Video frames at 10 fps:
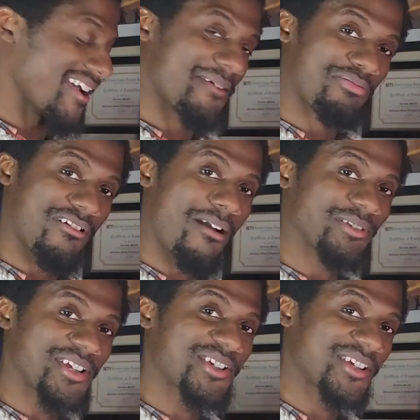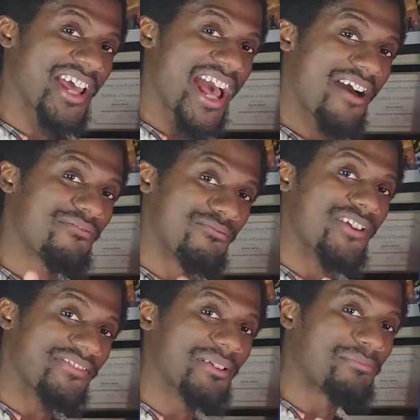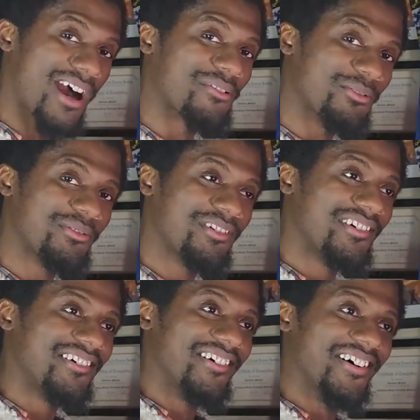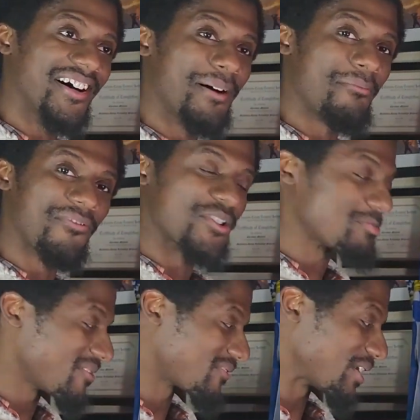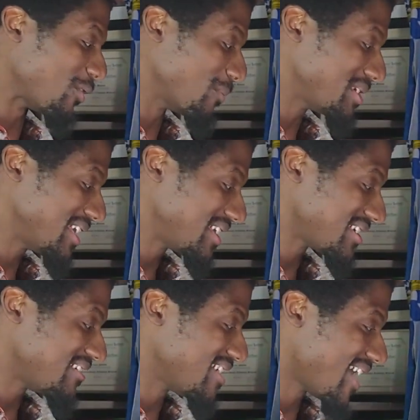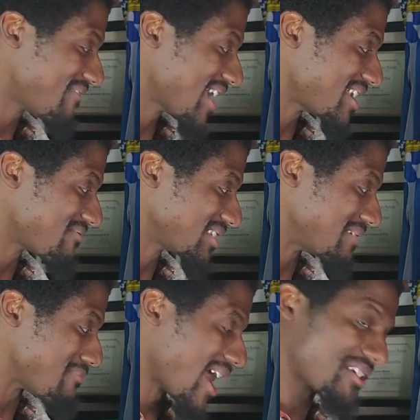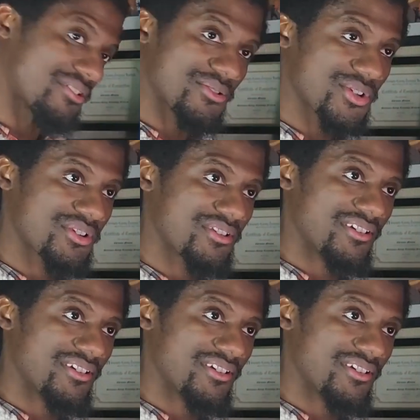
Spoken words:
probably should have read the bottle first before I opened it. Not that it really matters,